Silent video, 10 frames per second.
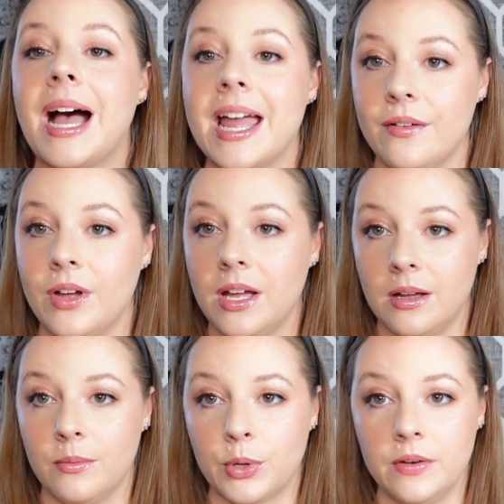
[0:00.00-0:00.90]
I have
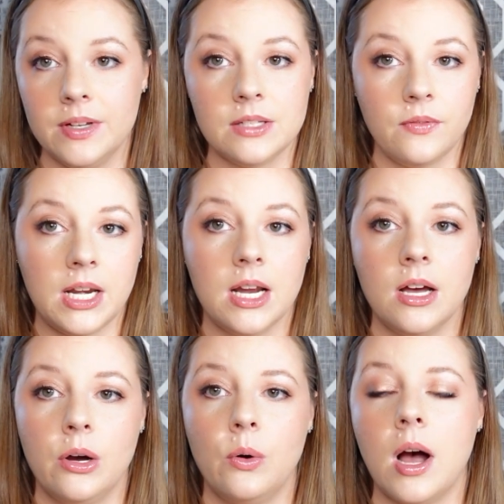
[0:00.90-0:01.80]
a previous
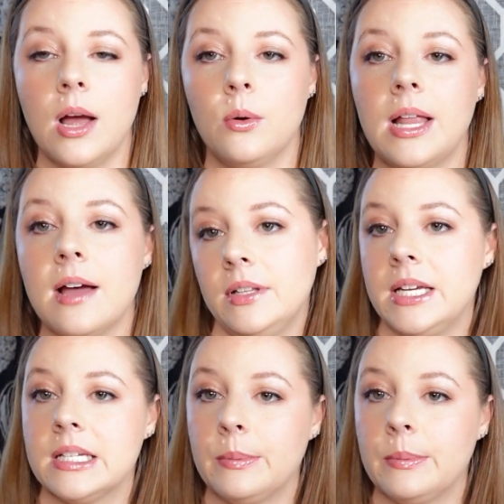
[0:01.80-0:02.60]
video I will have linked